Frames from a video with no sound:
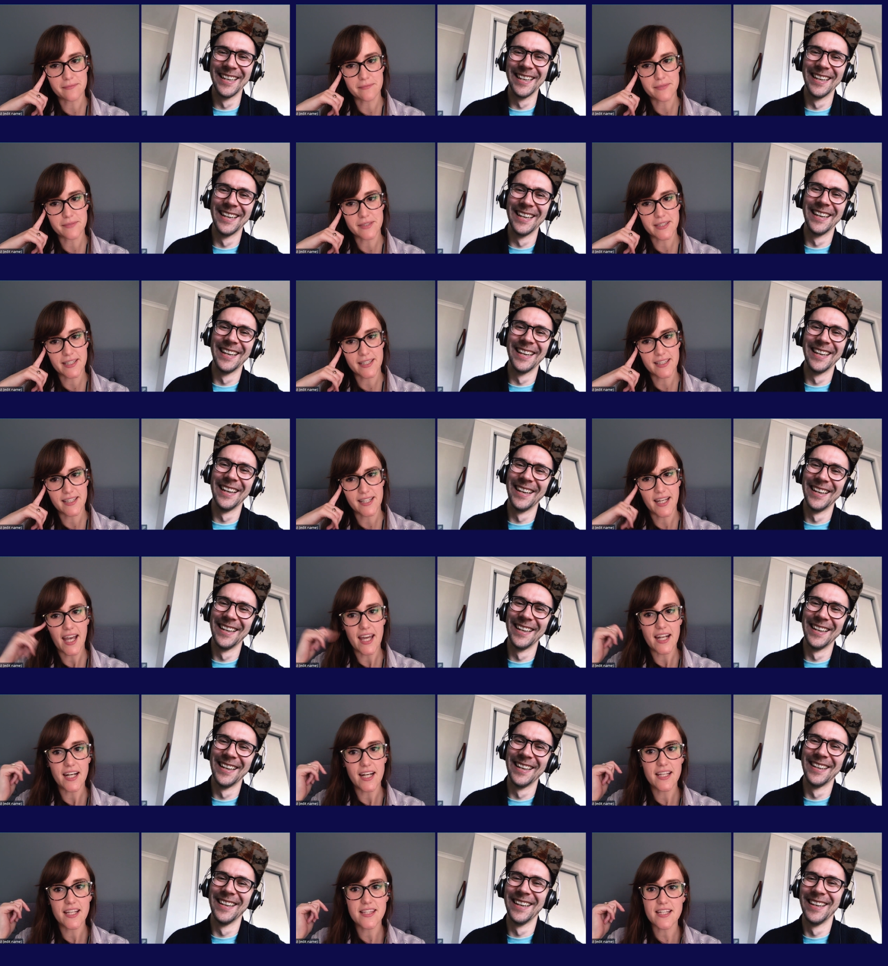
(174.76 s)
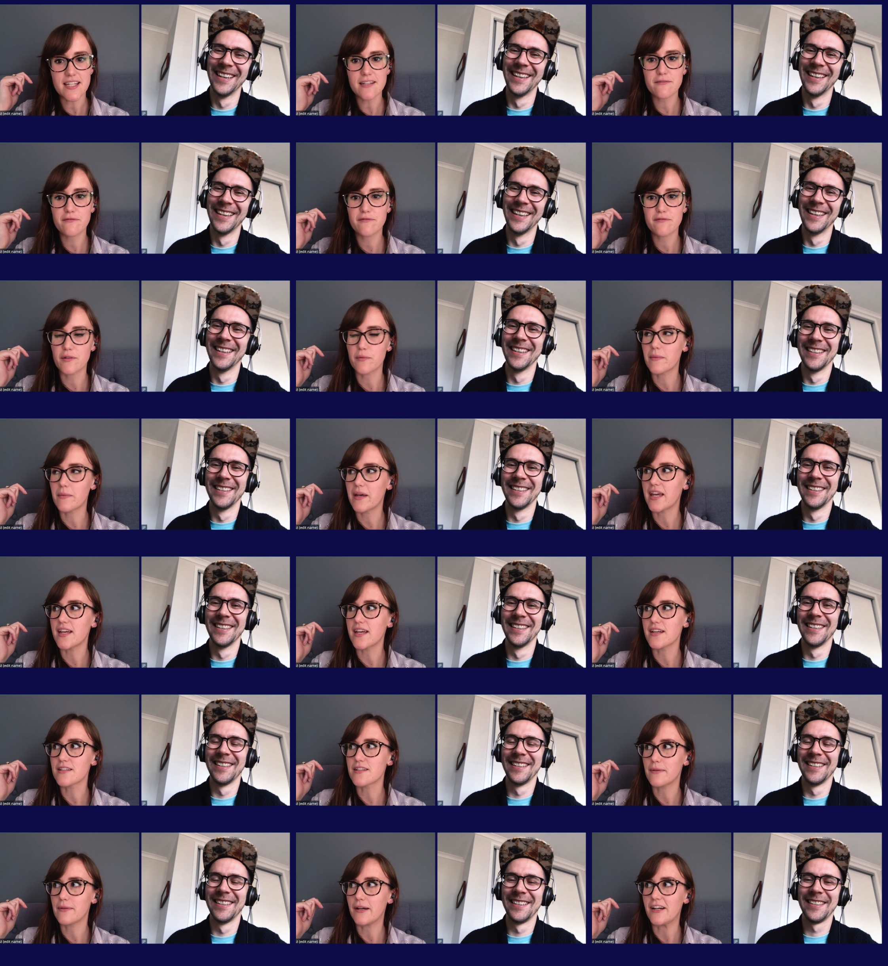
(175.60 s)
Speaker 1: completely. And I think for
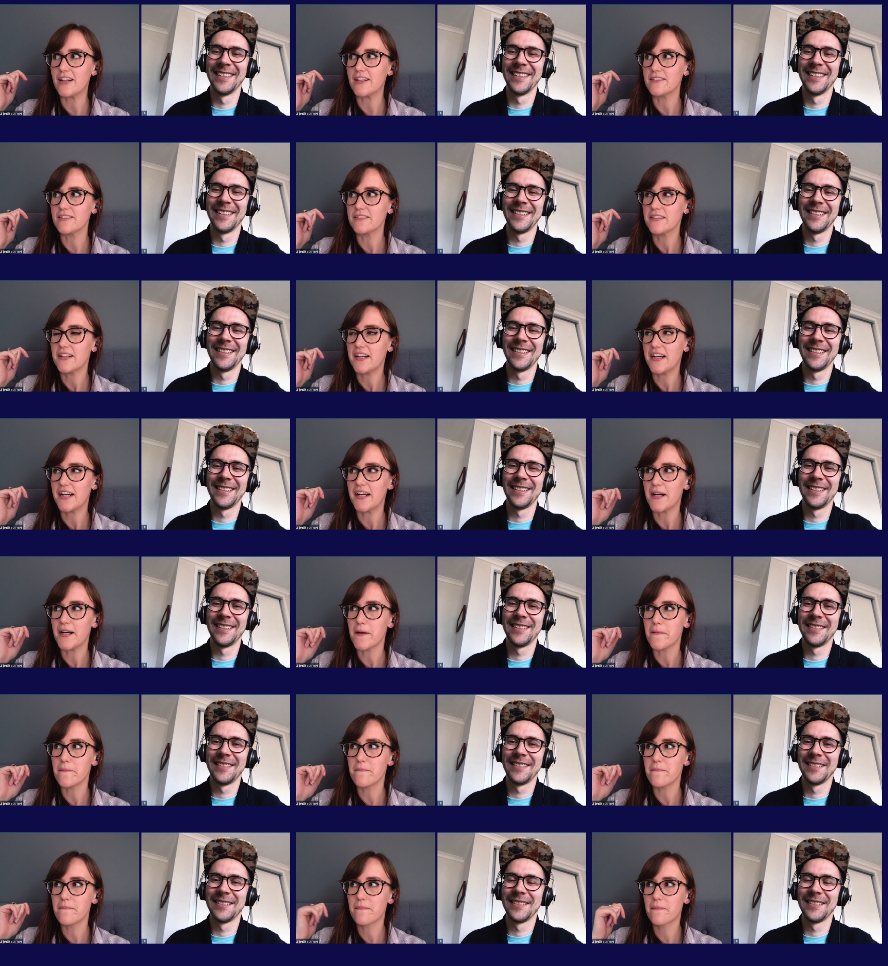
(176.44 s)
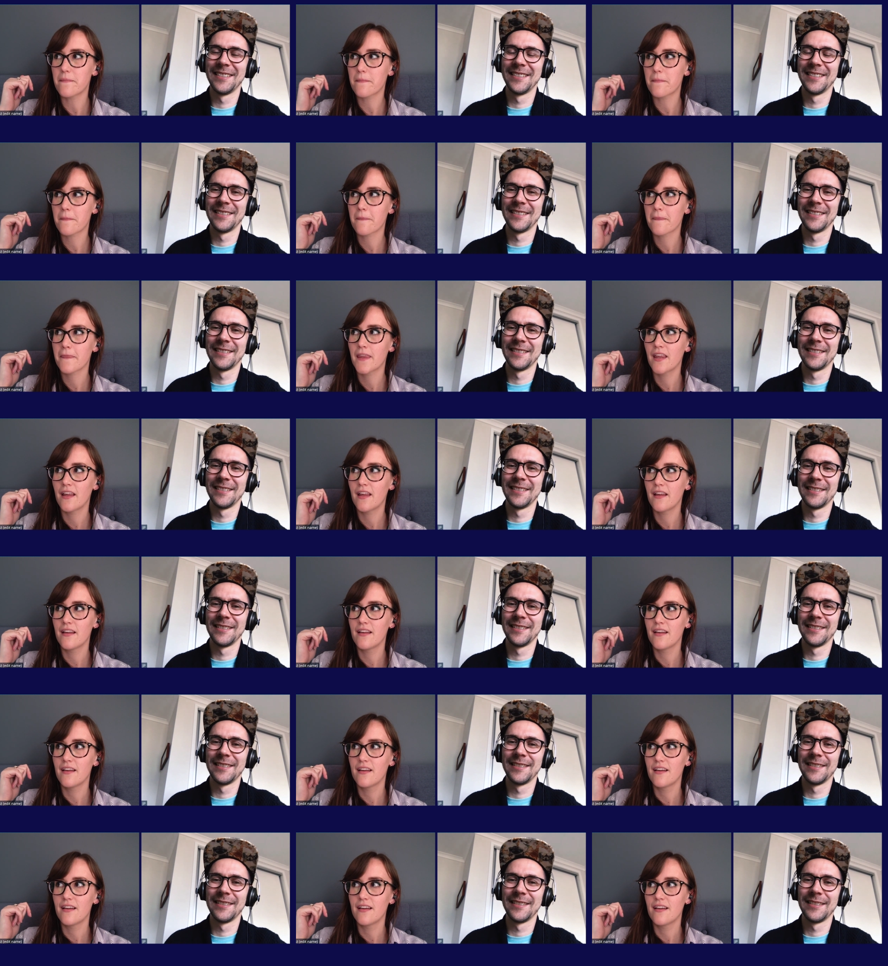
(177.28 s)
me as well, um,
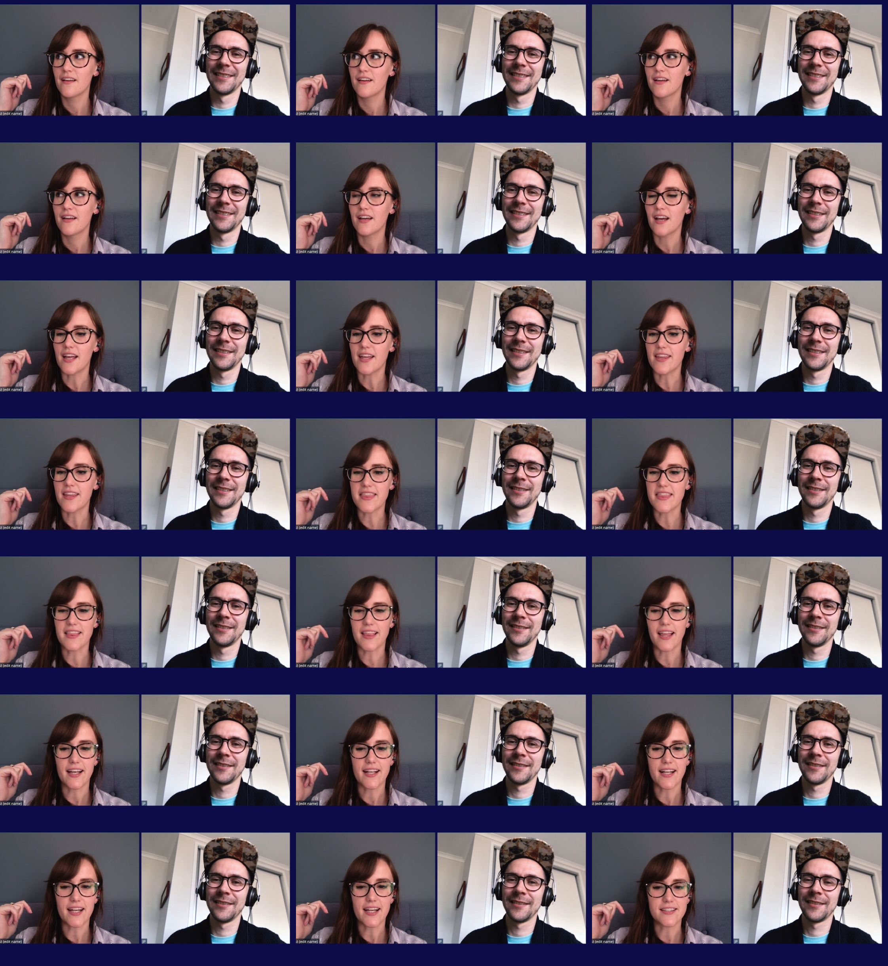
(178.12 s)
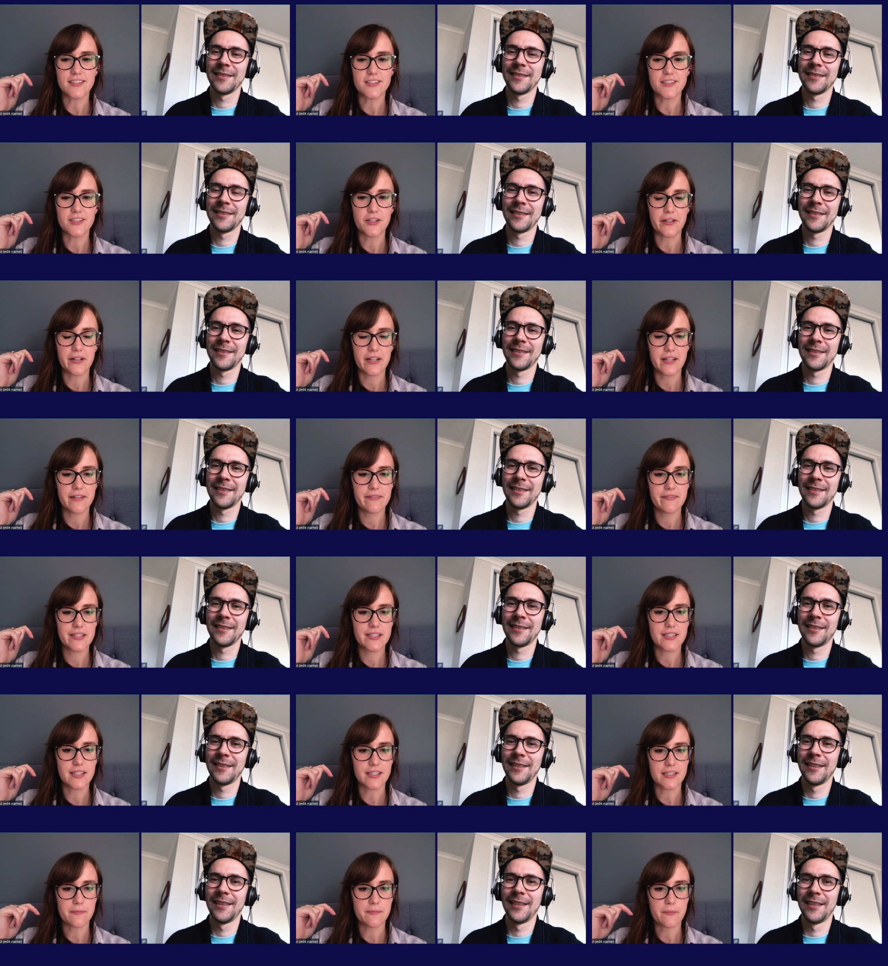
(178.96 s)
it's like it's not
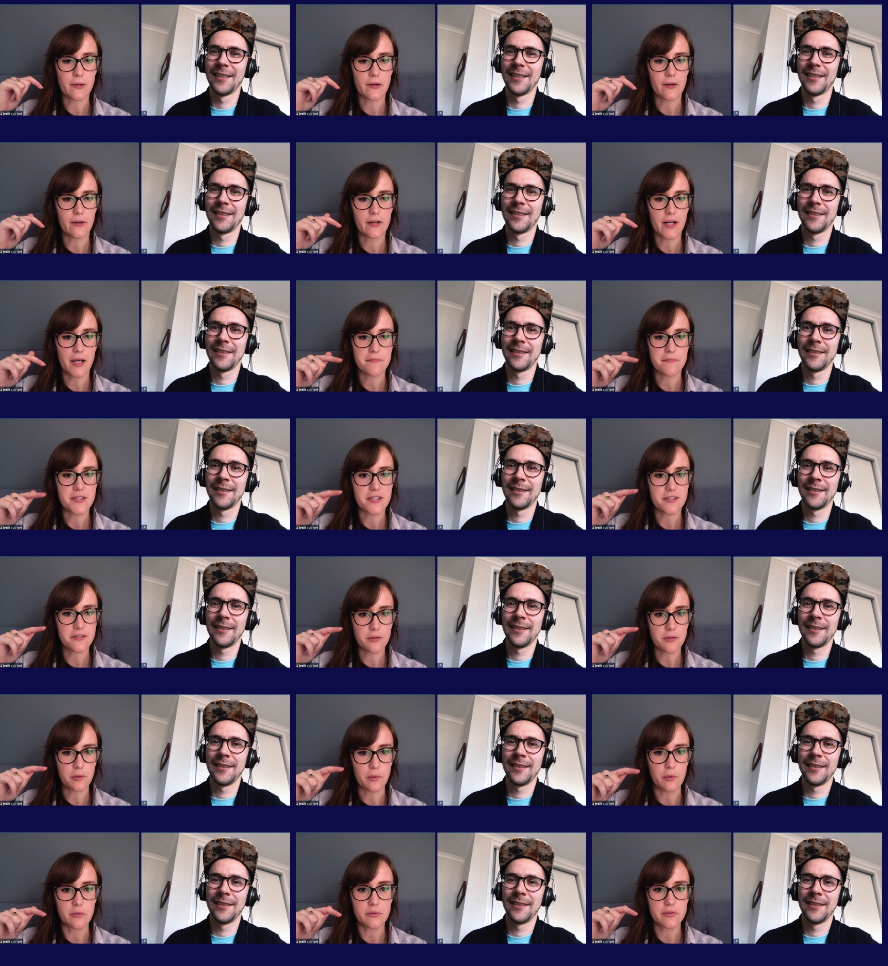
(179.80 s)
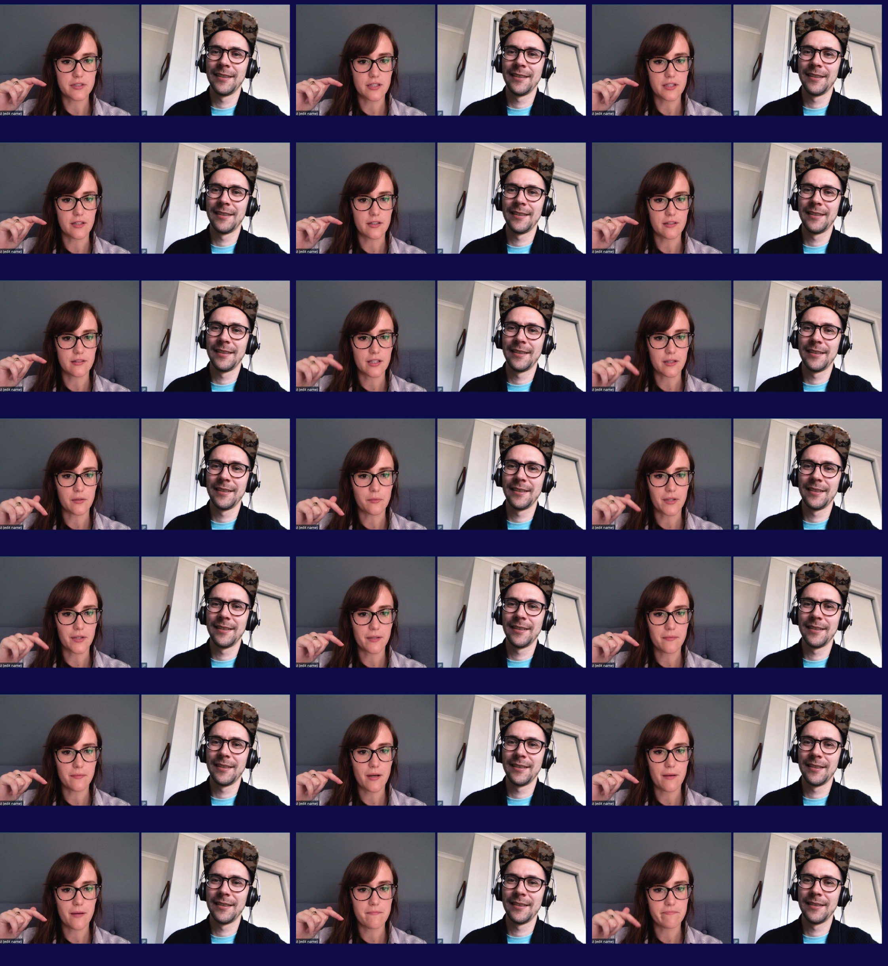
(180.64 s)
even just programs it's also like
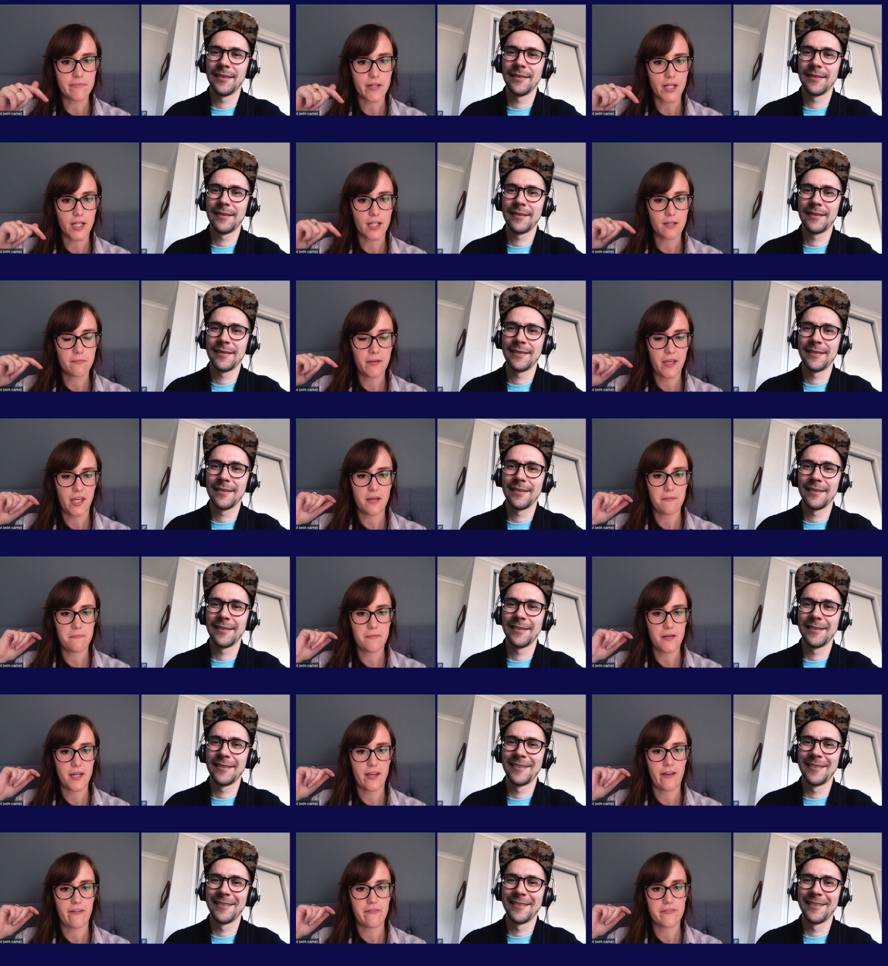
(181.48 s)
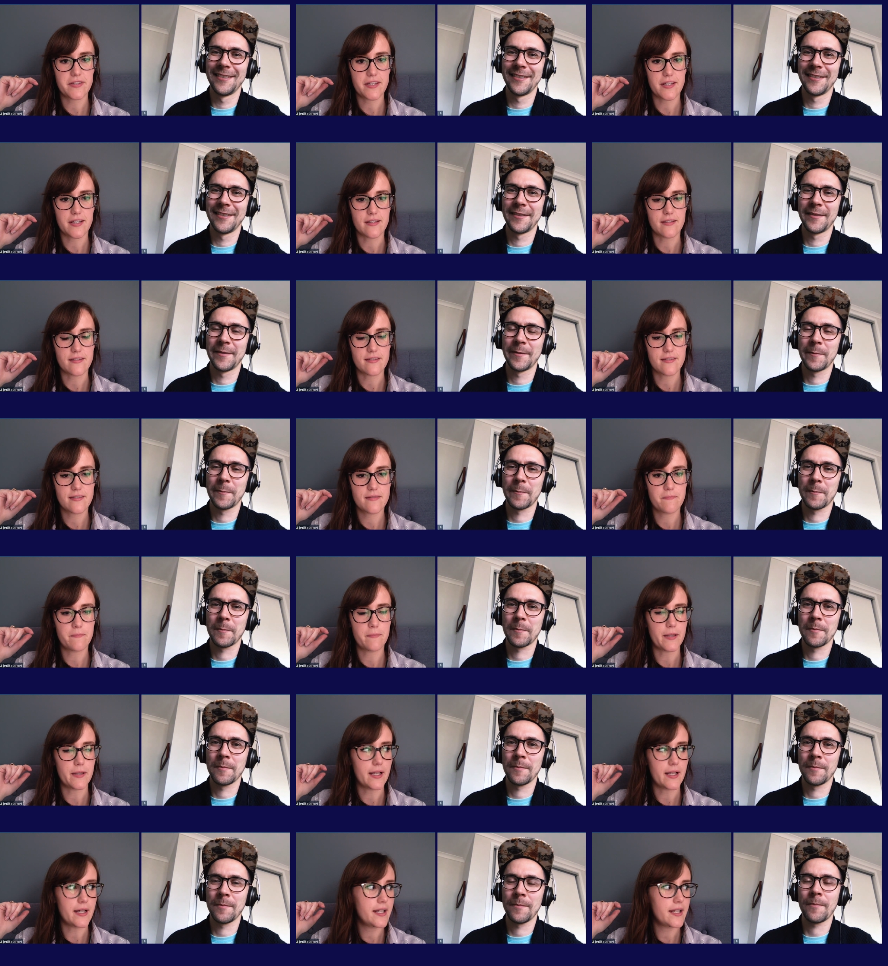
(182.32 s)
one of my big pet peeves is
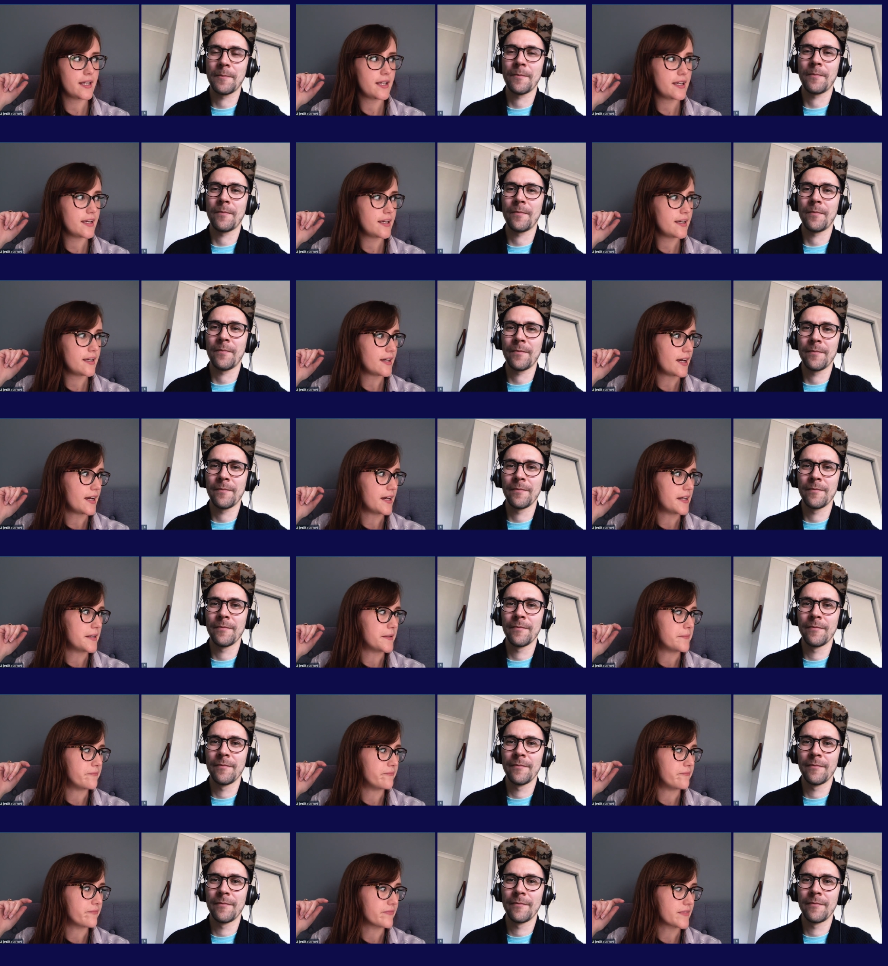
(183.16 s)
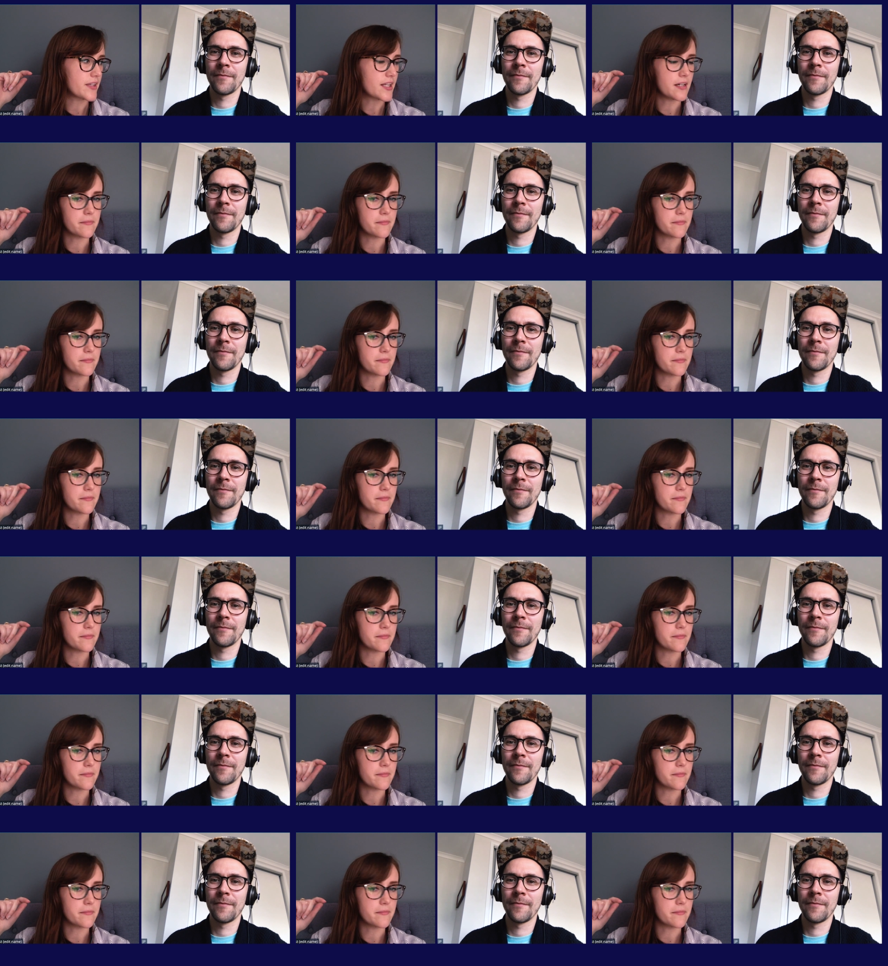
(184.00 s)
bloody um,